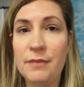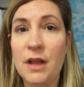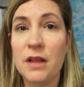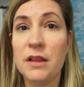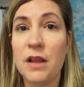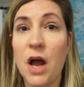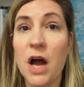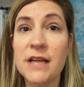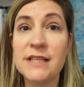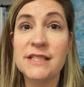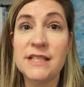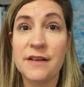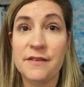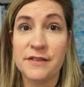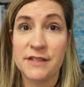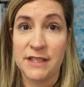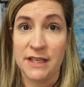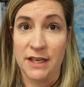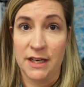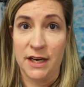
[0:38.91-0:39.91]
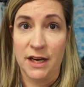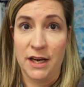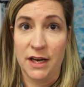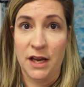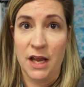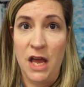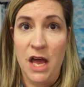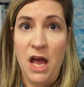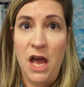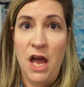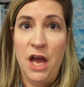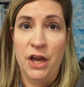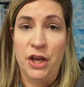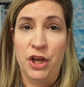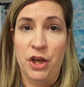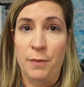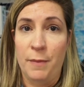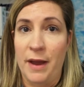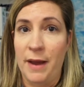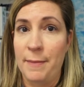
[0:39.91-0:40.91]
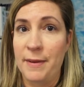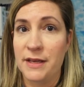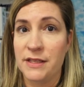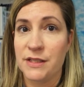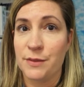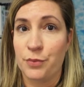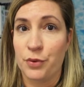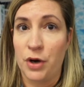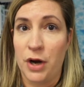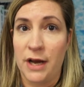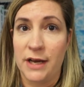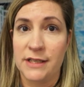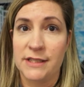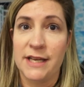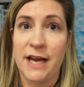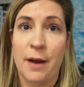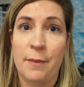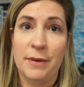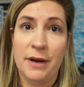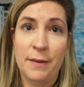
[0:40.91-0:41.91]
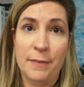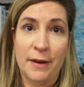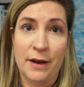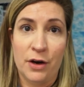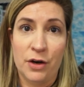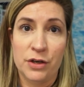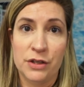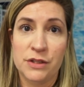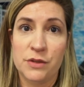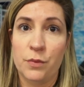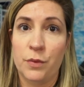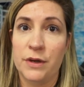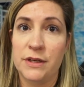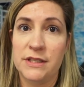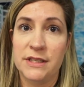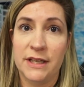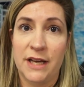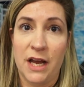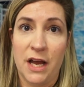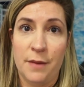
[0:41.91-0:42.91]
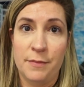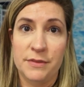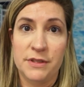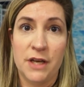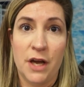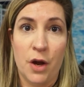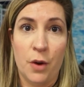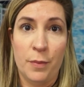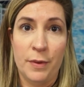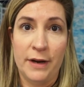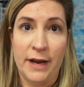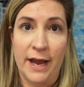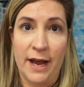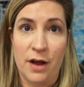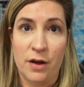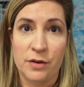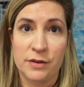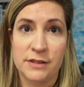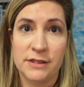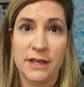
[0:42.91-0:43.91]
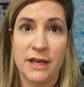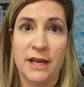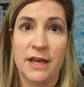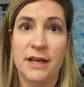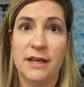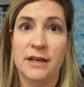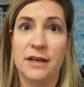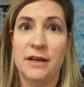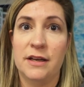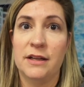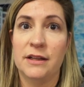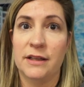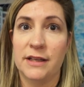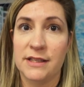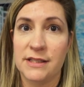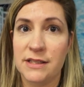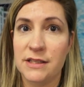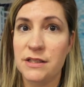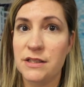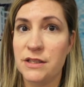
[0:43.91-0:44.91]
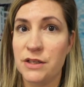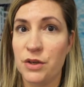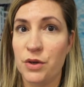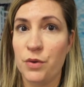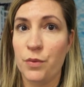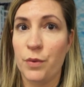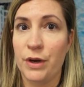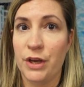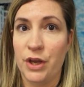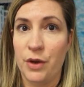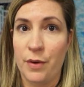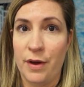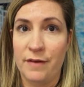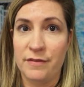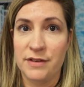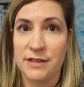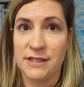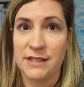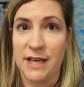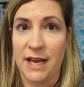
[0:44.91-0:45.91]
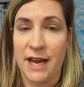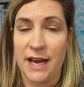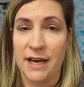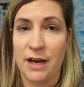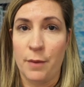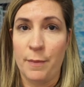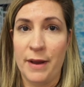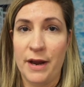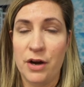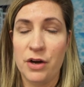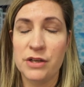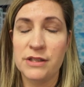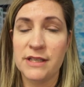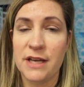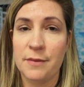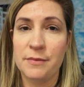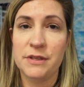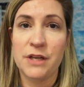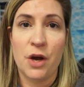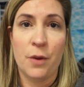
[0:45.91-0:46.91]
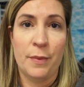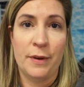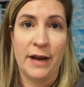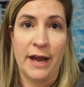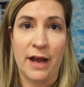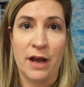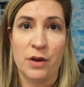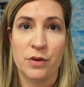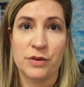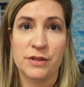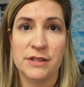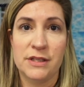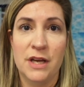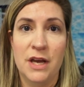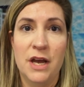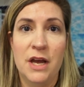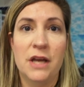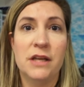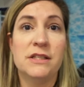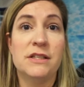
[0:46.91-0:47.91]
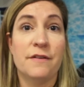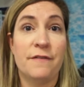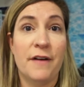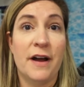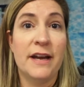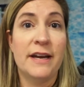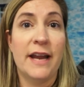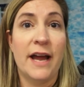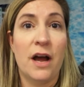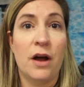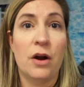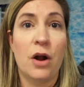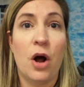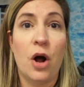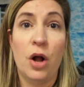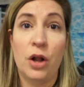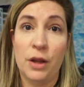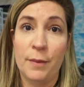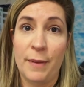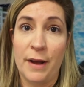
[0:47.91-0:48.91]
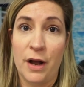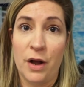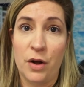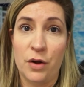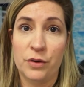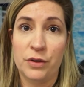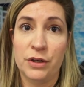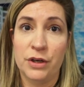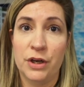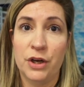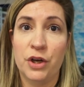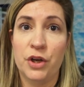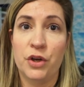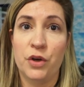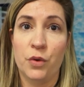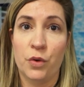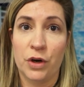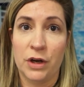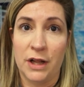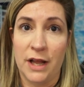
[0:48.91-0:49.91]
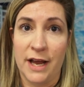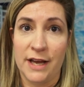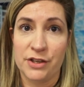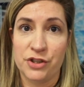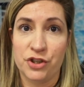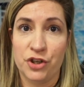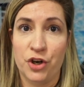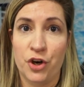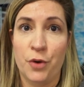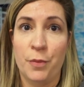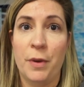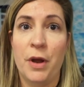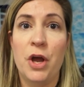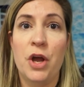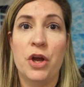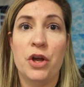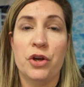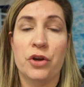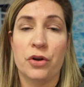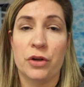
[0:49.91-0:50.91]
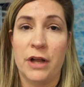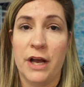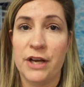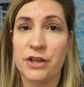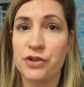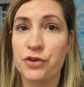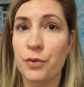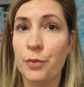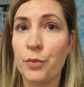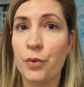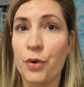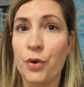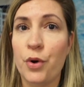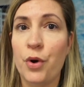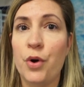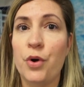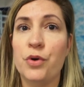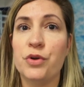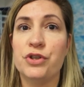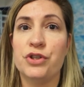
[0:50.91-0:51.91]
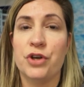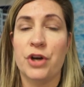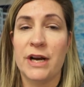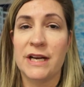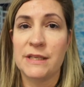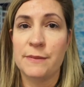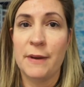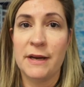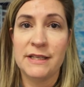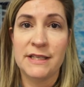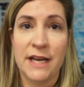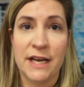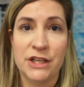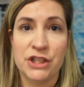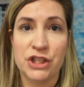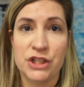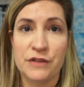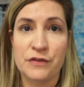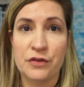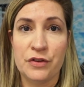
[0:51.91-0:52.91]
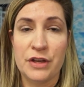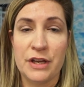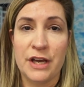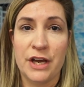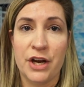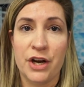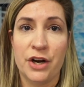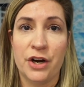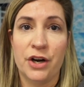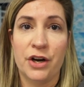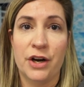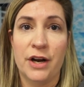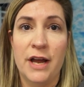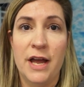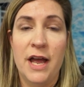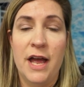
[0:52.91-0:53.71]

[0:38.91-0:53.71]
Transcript: lots of seating. You may be surprised how many parents want to come to open house and listen to what you have to say. Now, parents come to open house to find out all about your classroom rules, your expectations for the year,